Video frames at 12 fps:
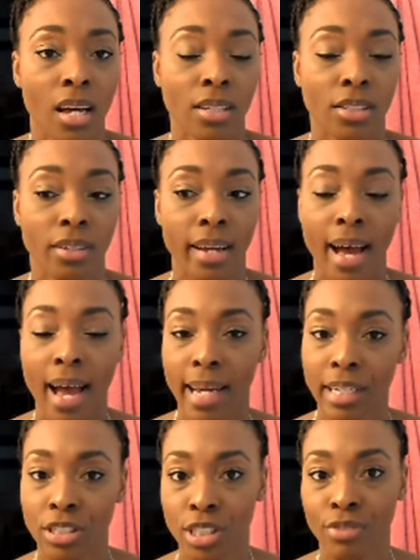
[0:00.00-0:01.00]
so that I
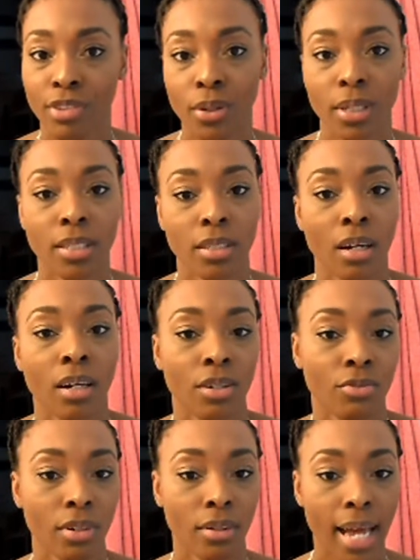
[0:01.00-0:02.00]
can just focus on
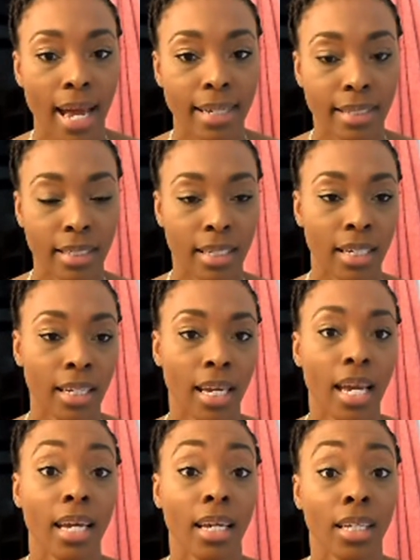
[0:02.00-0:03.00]
relaxing
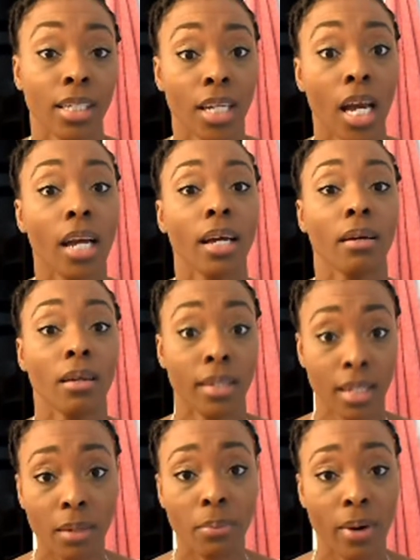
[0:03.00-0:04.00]
and
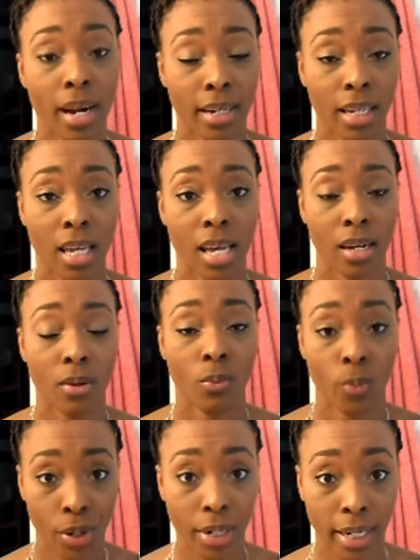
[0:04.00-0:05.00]
getting pregnant and it
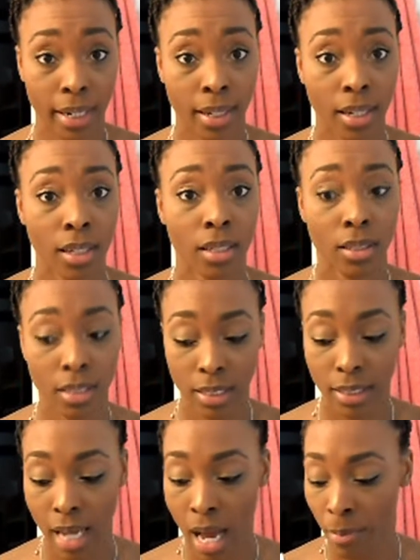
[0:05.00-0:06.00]
working this
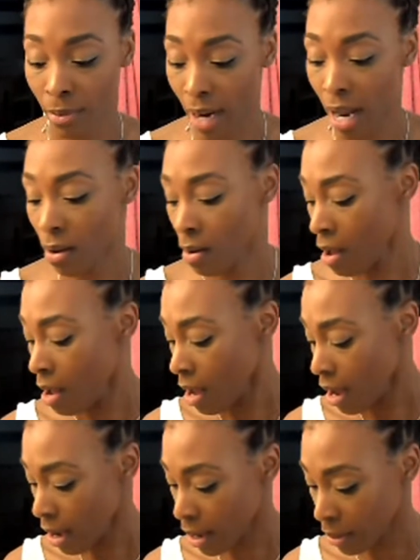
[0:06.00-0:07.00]
time around.
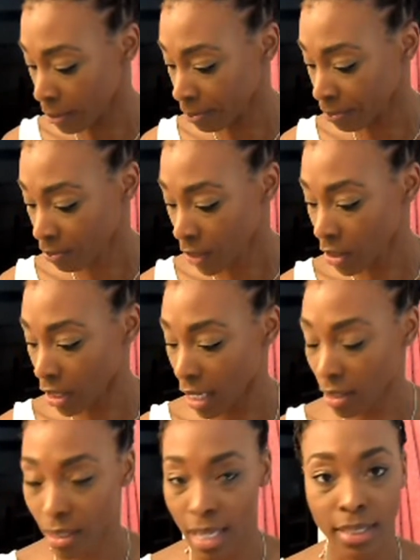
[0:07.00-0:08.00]
So yeah,
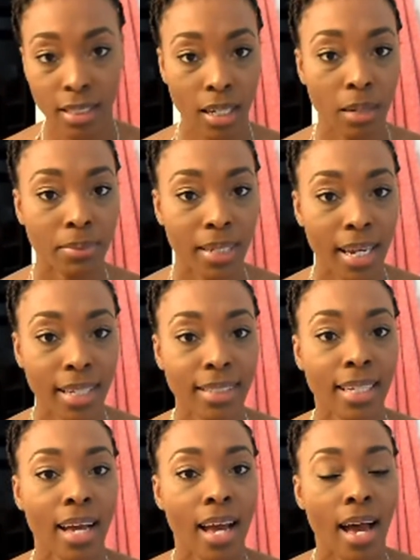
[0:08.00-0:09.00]
so that's the update.
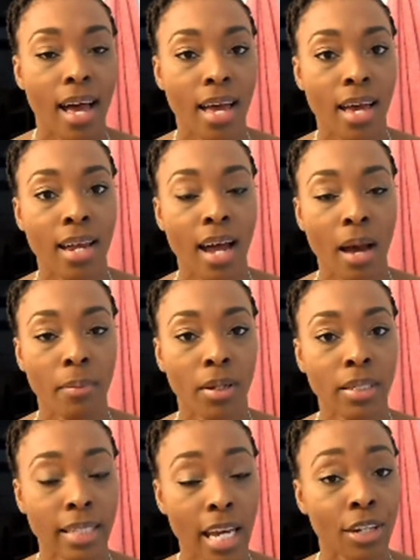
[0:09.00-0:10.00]
And I'm going
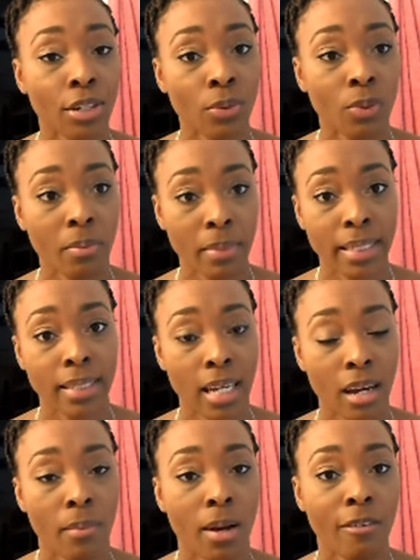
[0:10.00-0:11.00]
to take you with me today
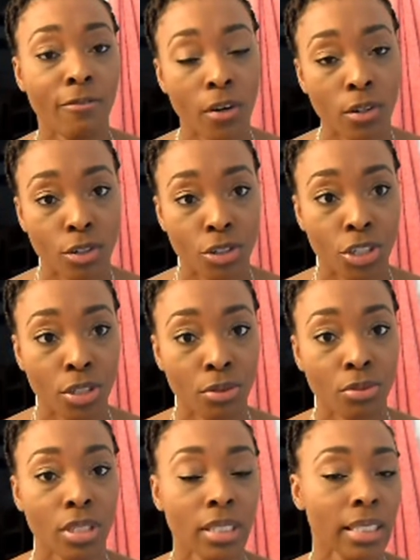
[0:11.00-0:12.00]
on my photo shoot,
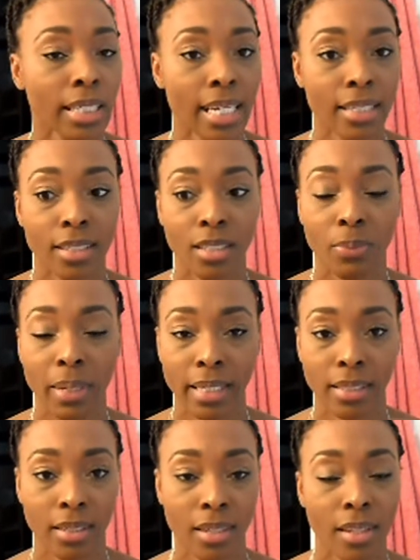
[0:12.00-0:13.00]
just in case this week is
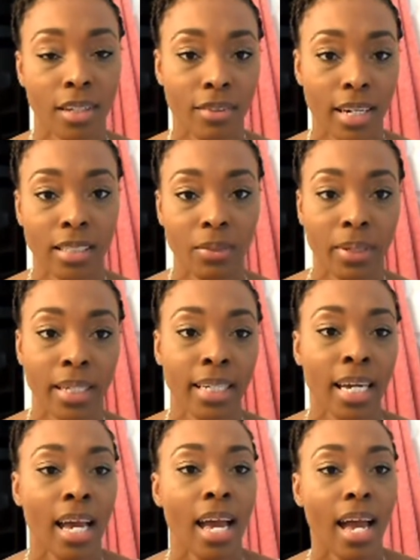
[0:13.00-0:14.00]
another crazy week
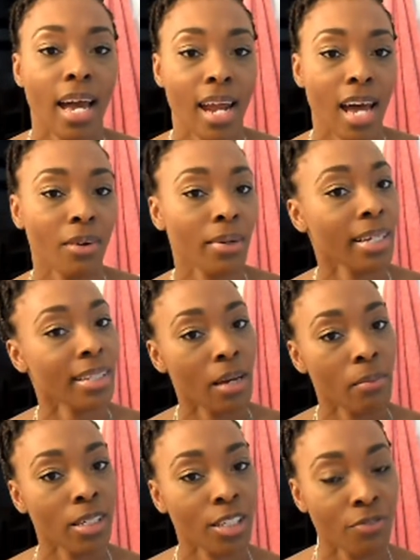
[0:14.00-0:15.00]
and I don't get that
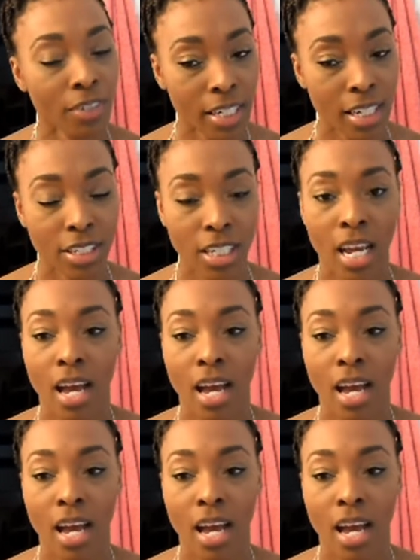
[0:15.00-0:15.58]
much footage.